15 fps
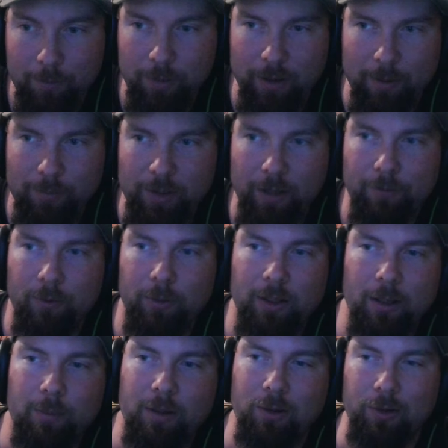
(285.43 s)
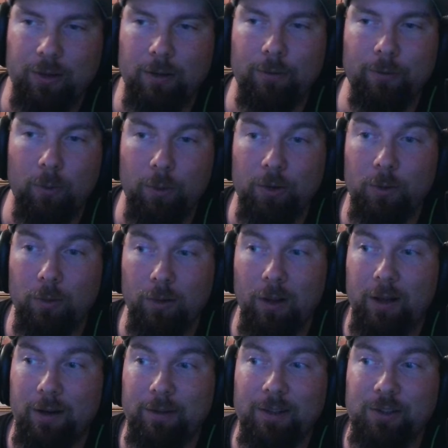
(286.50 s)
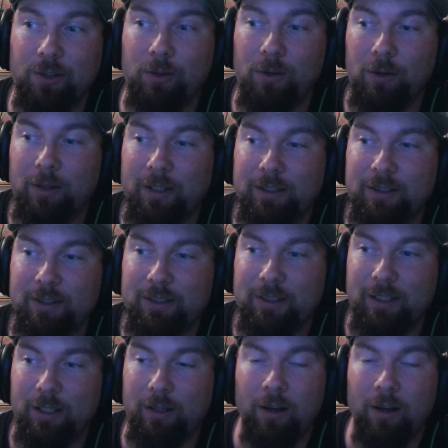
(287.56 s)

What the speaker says: but I'm definitely going to be looking forward to a lot of these new uniques to see